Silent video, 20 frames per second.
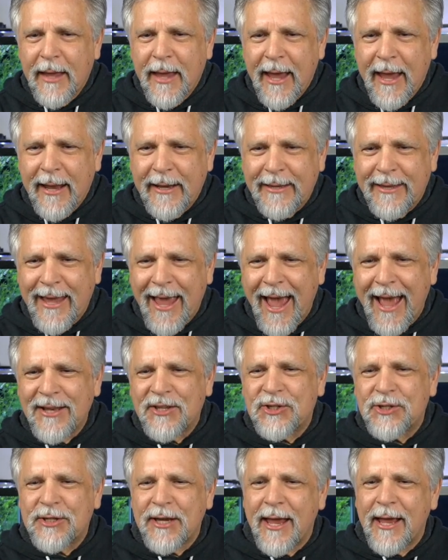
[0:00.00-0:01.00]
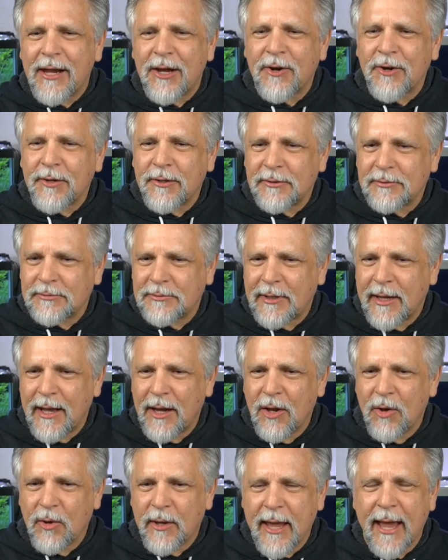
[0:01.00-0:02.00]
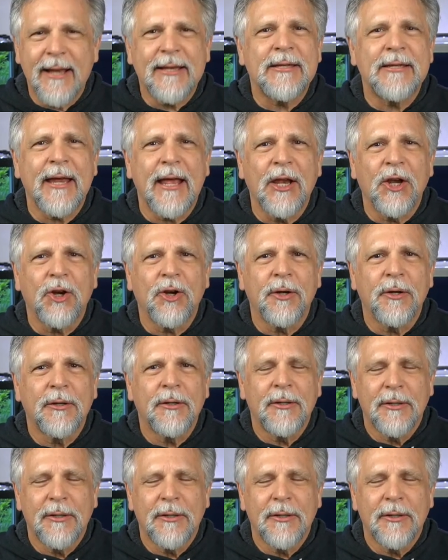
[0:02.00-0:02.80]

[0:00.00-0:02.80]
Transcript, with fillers: and Cat Sailor. Hello, Cat Sailor.